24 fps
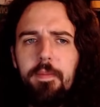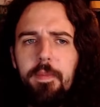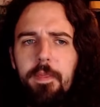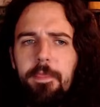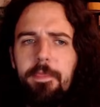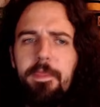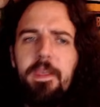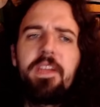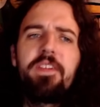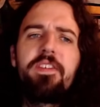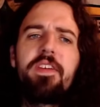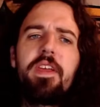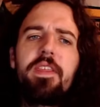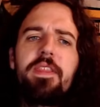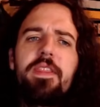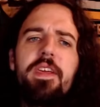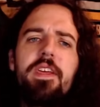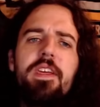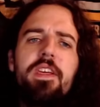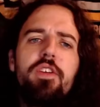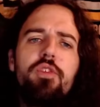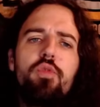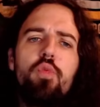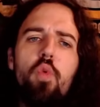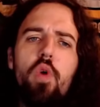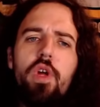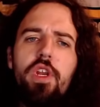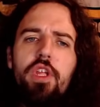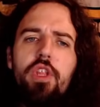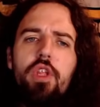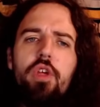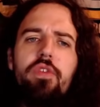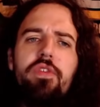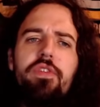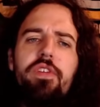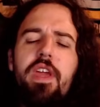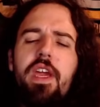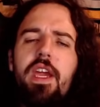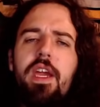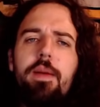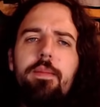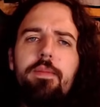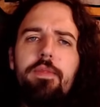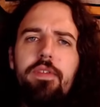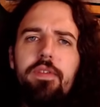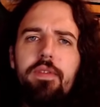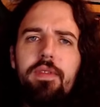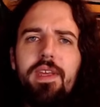this, I think, is one of those
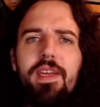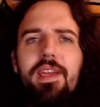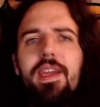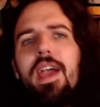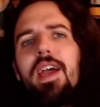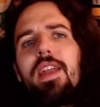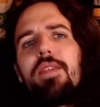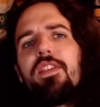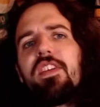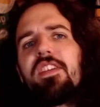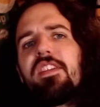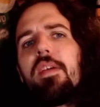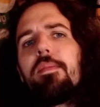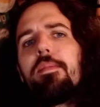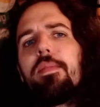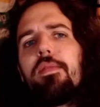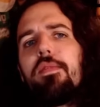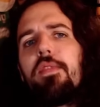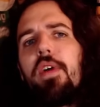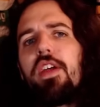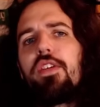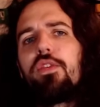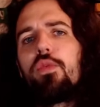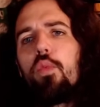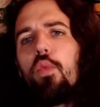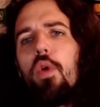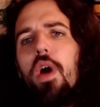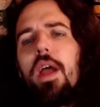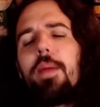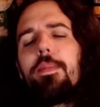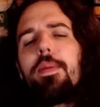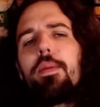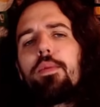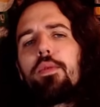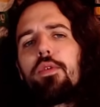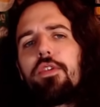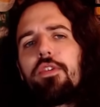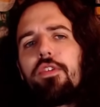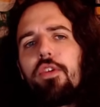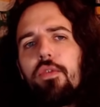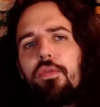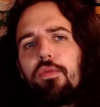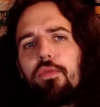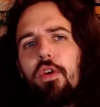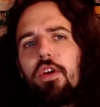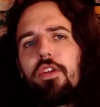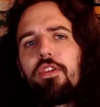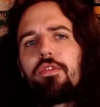games that kind of exemplifies why people are so
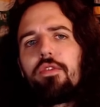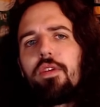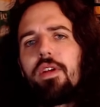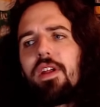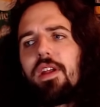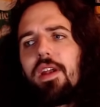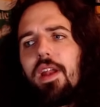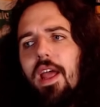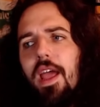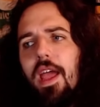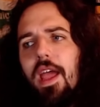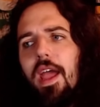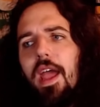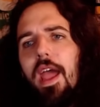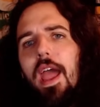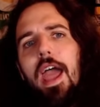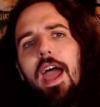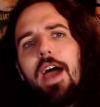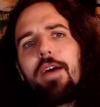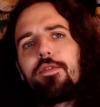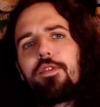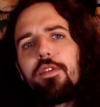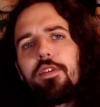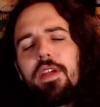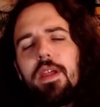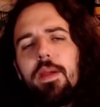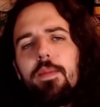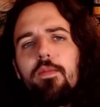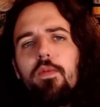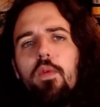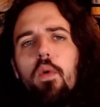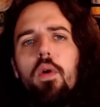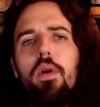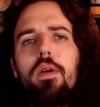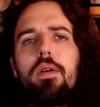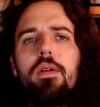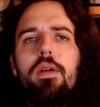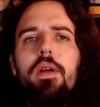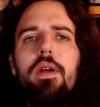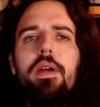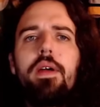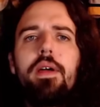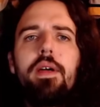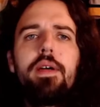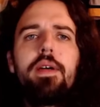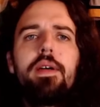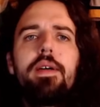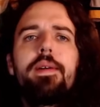frustrated after Game 4.
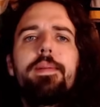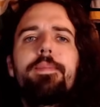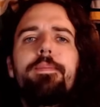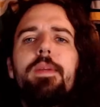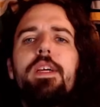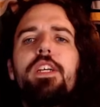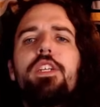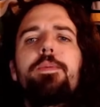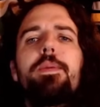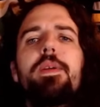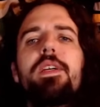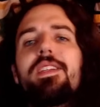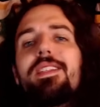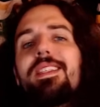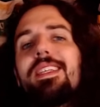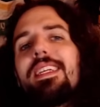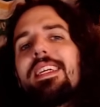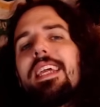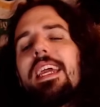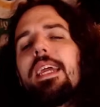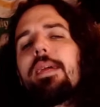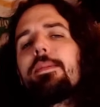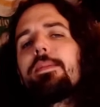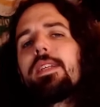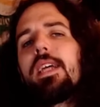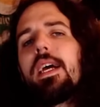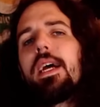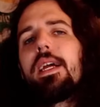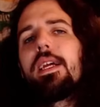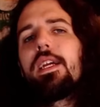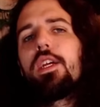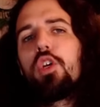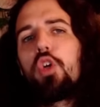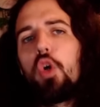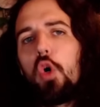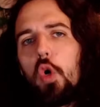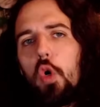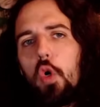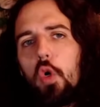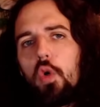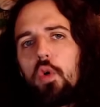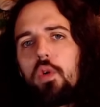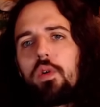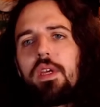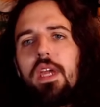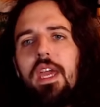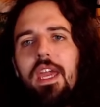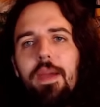Is because the game-tying
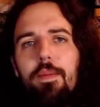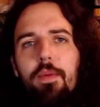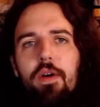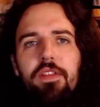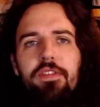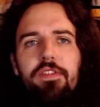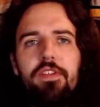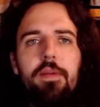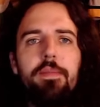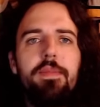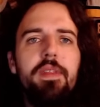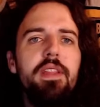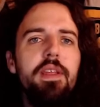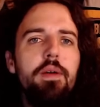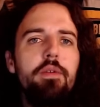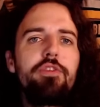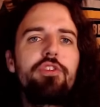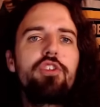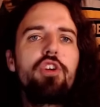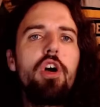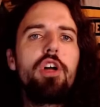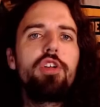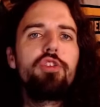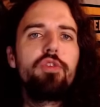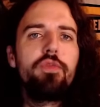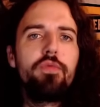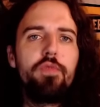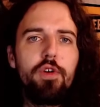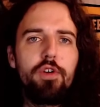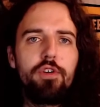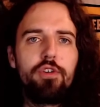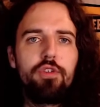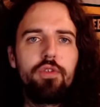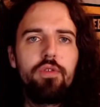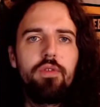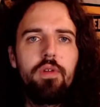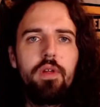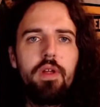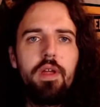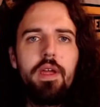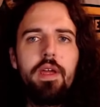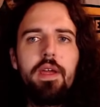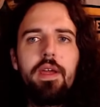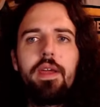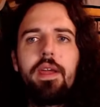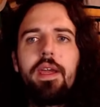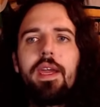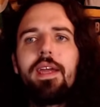goal came on something that was controversial.
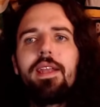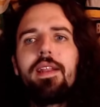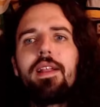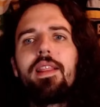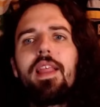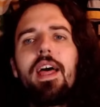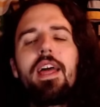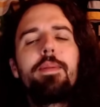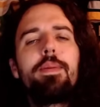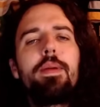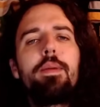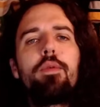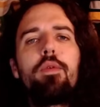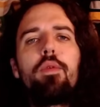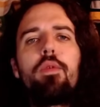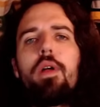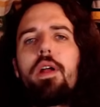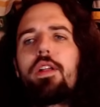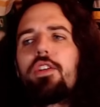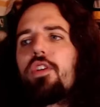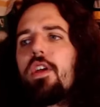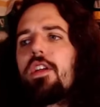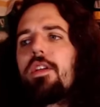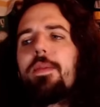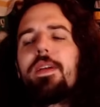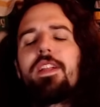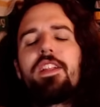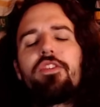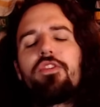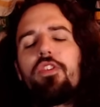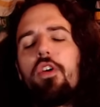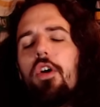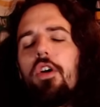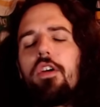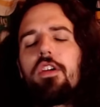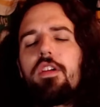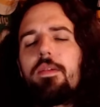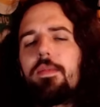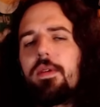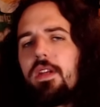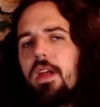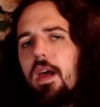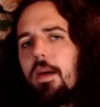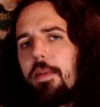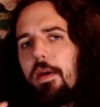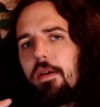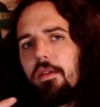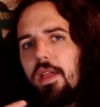And a lot of people will try to make this argument
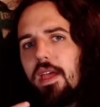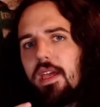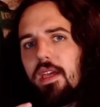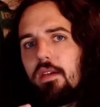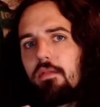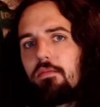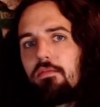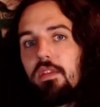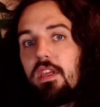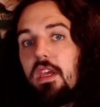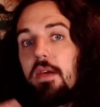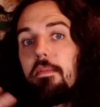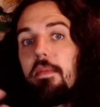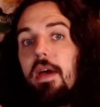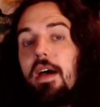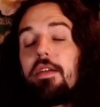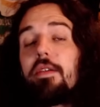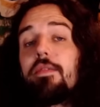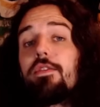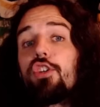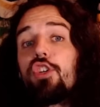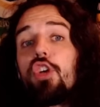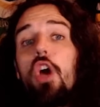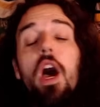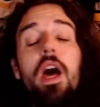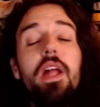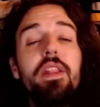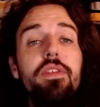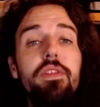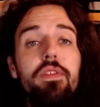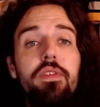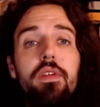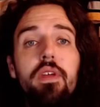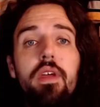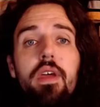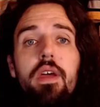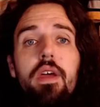about, like, the amount of shots.